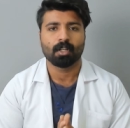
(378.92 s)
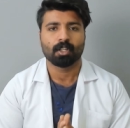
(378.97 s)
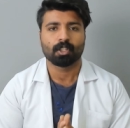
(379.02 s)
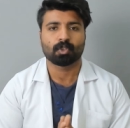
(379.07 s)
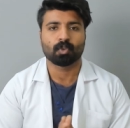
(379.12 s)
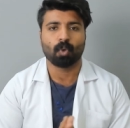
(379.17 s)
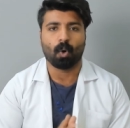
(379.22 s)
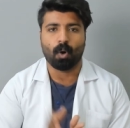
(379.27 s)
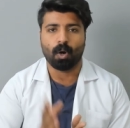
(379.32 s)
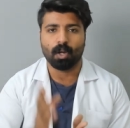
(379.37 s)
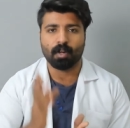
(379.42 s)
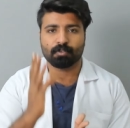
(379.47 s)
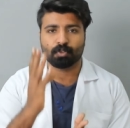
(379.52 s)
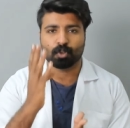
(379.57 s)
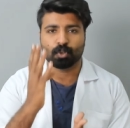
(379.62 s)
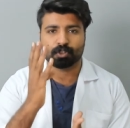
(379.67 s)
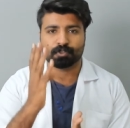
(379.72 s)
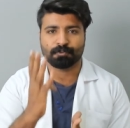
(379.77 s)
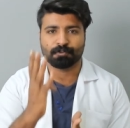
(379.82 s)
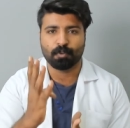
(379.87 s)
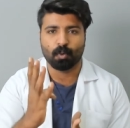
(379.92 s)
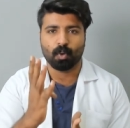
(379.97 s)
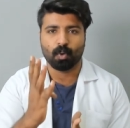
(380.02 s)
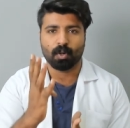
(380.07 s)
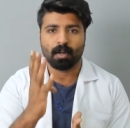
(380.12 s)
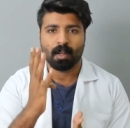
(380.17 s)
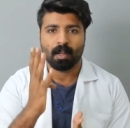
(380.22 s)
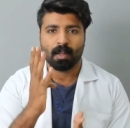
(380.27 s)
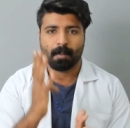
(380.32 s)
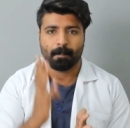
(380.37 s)
through all of those
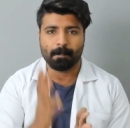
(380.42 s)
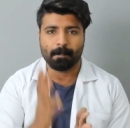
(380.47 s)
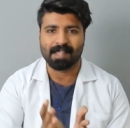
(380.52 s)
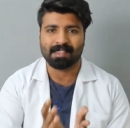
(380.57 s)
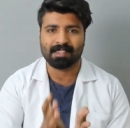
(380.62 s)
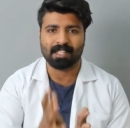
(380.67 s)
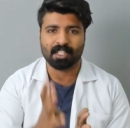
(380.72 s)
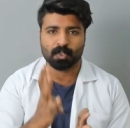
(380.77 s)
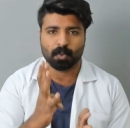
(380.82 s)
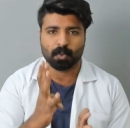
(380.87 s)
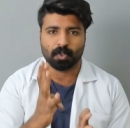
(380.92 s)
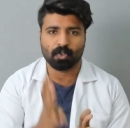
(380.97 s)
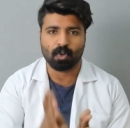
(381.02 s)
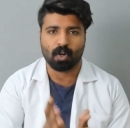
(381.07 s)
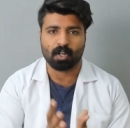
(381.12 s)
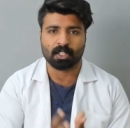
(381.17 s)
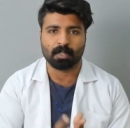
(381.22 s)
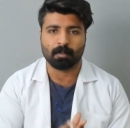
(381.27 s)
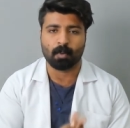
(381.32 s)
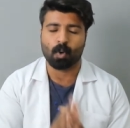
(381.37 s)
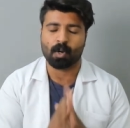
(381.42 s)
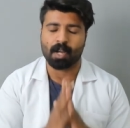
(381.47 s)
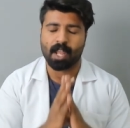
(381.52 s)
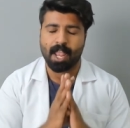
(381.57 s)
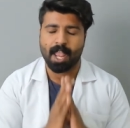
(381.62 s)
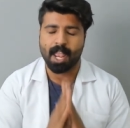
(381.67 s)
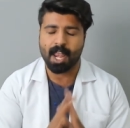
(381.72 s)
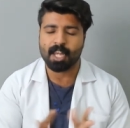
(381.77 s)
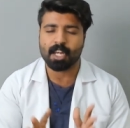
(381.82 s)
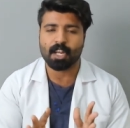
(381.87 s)
four methods we talked
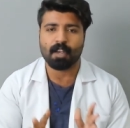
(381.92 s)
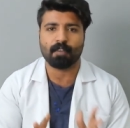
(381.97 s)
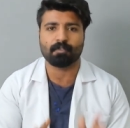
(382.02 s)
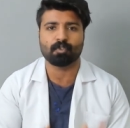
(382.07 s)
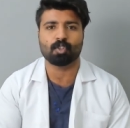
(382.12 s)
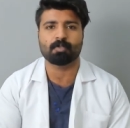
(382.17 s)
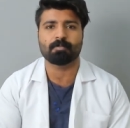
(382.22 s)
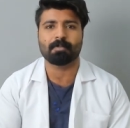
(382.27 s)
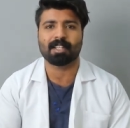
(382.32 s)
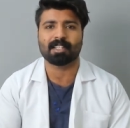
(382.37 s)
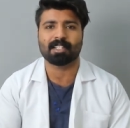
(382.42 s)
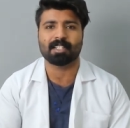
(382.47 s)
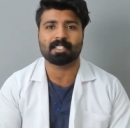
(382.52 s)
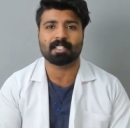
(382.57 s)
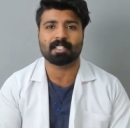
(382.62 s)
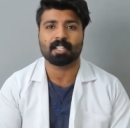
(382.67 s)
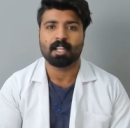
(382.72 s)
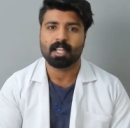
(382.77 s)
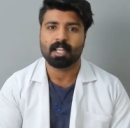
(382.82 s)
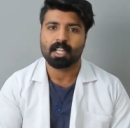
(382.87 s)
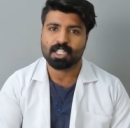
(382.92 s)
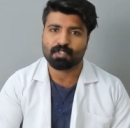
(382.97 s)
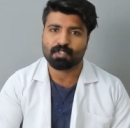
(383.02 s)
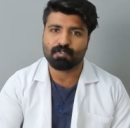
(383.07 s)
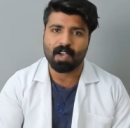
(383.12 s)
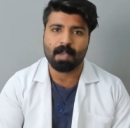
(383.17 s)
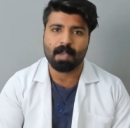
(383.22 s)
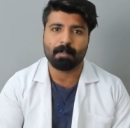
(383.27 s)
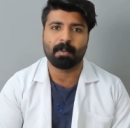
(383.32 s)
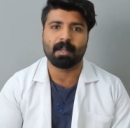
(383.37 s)
about. Any of those methods is
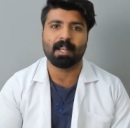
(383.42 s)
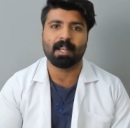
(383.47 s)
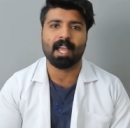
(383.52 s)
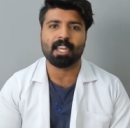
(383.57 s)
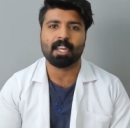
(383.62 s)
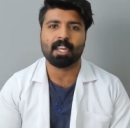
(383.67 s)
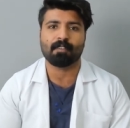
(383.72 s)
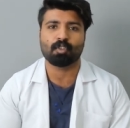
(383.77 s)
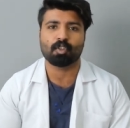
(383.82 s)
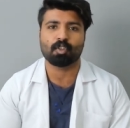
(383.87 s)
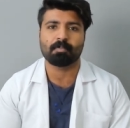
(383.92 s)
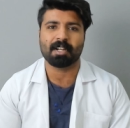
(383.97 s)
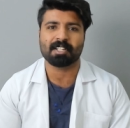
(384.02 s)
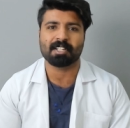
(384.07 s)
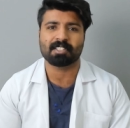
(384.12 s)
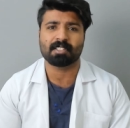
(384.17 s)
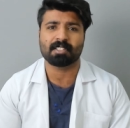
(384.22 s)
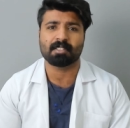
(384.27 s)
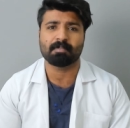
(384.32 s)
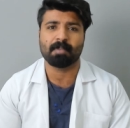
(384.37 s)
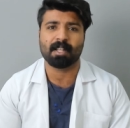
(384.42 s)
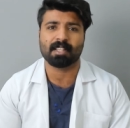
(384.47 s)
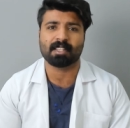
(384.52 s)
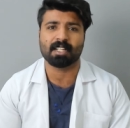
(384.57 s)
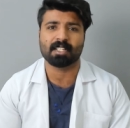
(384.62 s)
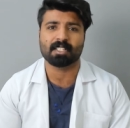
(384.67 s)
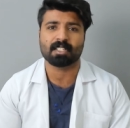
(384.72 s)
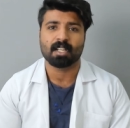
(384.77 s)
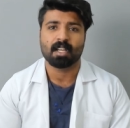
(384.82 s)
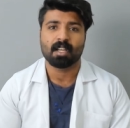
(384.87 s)
viable. Any of those met
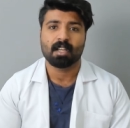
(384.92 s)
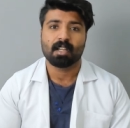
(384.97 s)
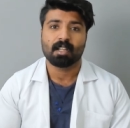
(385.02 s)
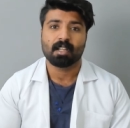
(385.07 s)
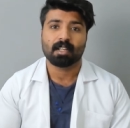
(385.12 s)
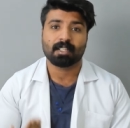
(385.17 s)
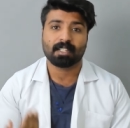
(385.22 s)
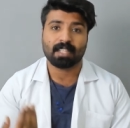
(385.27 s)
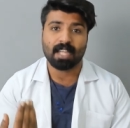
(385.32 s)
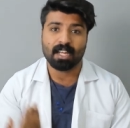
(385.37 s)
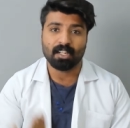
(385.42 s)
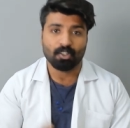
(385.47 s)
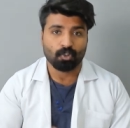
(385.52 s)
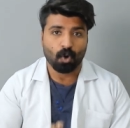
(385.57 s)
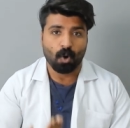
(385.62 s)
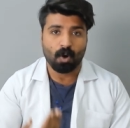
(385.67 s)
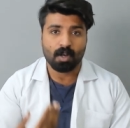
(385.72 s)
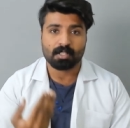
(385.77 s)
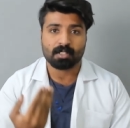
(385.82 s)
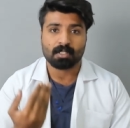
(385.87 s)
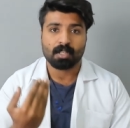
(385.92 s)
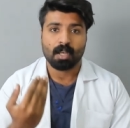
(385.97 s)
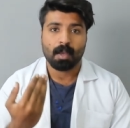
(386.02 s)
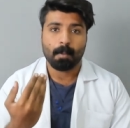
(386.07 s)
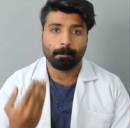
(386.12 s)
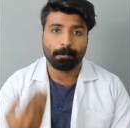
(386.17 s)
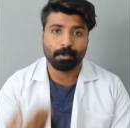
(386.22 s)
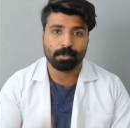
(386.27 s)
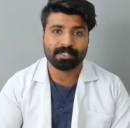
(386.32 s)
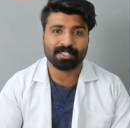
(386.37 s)
methods can cause
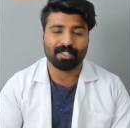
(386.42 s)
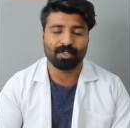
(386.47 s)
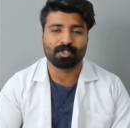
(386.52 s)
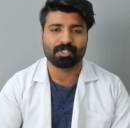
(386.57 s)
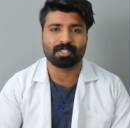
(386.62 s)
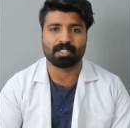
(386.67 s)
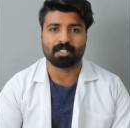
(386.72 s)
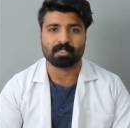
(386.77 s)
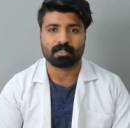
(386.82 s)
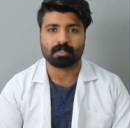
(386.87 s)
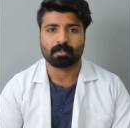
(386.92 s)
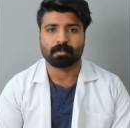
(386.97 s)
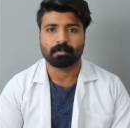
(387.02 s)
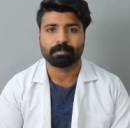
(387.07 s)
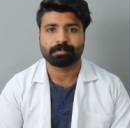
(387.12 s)
brucellosis.